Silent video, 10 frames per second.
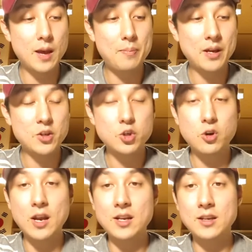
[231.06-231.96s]
EPIK
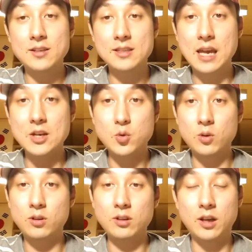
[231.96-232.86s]
training
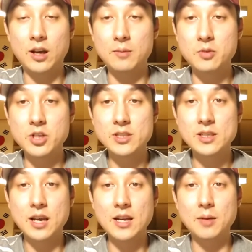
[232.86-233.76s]
schedule,
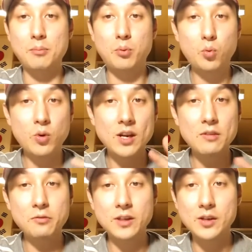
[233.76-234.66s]
just to kind of
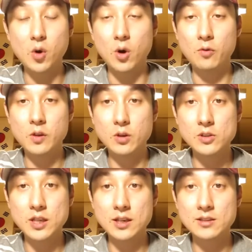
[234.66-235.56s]
briefly go over
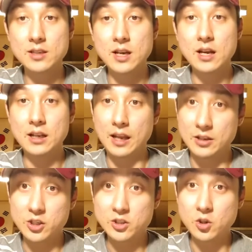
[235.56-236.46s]
those things,
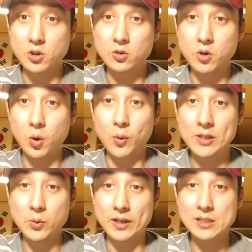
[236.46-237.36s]
like just so you know
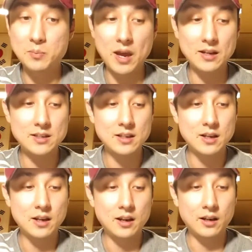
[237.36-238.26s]
what to expect.
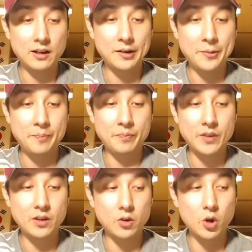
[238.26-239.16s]

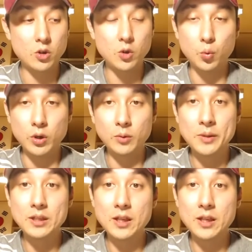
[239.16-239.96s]
You will be